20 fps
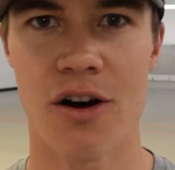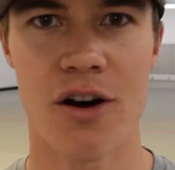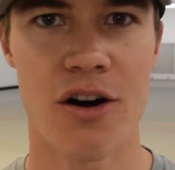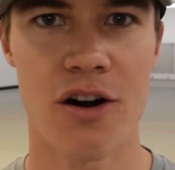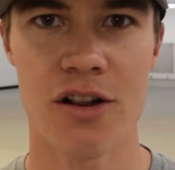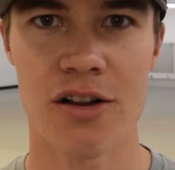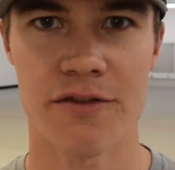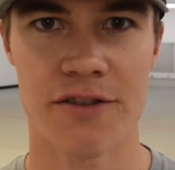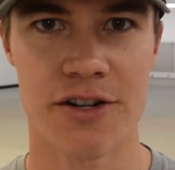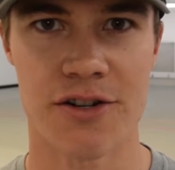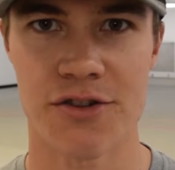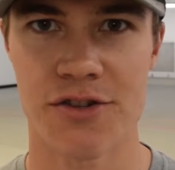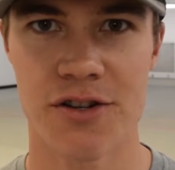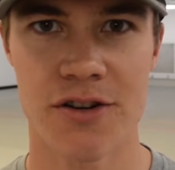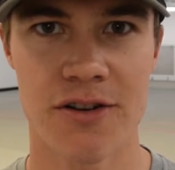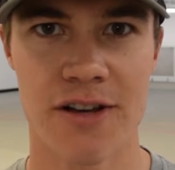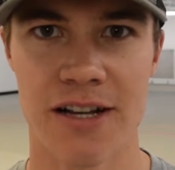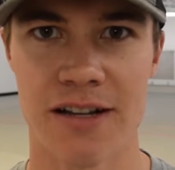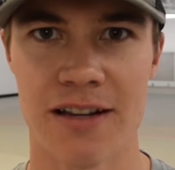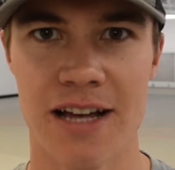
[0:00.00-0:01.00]
all of your
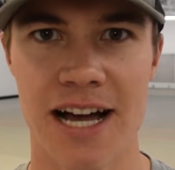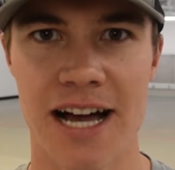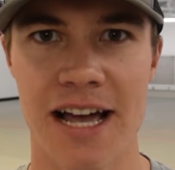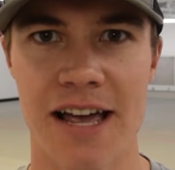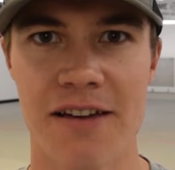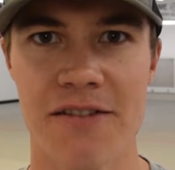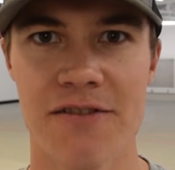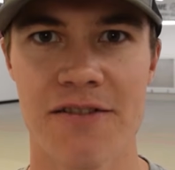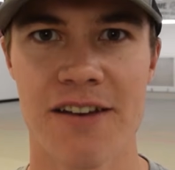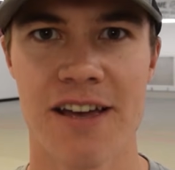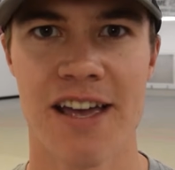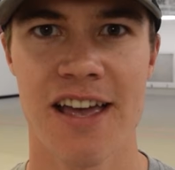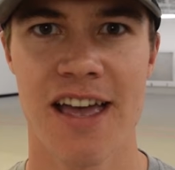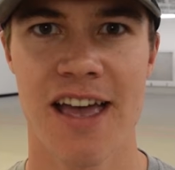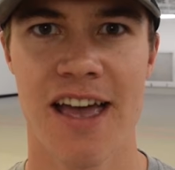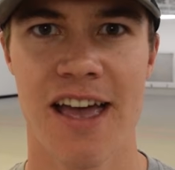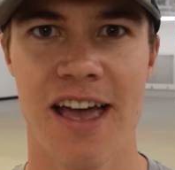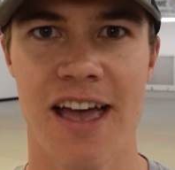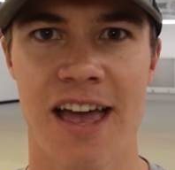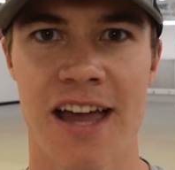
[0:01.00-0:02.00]
shooting life
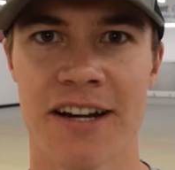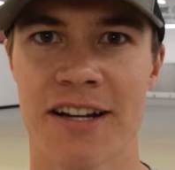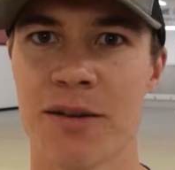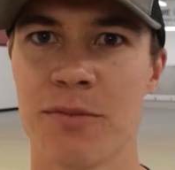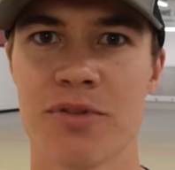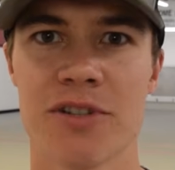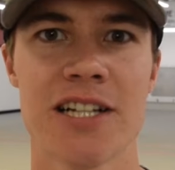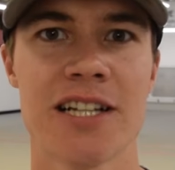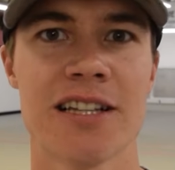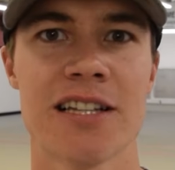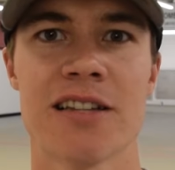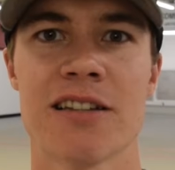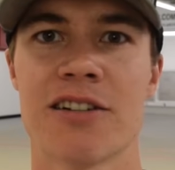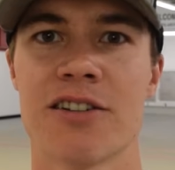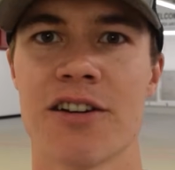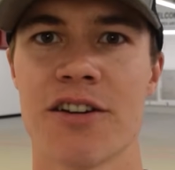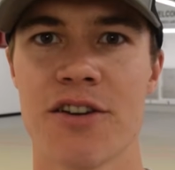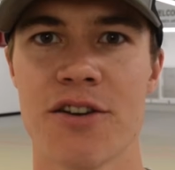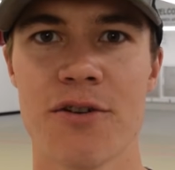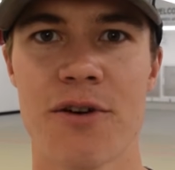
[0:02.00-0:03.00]
and completely
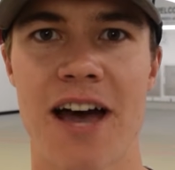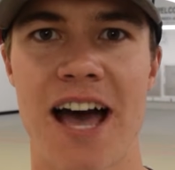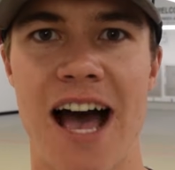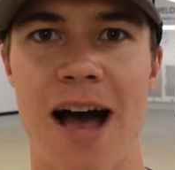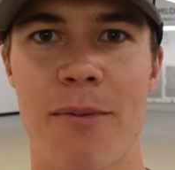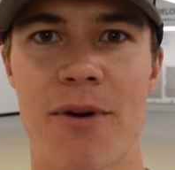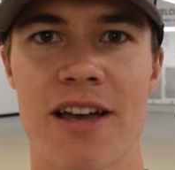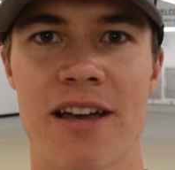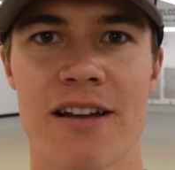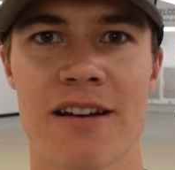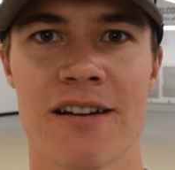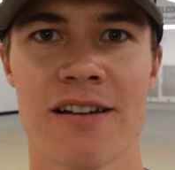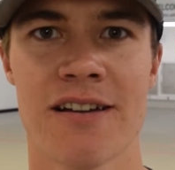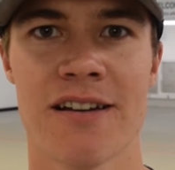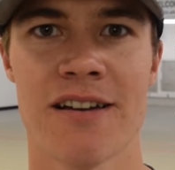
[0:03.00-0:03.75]
learn a new habit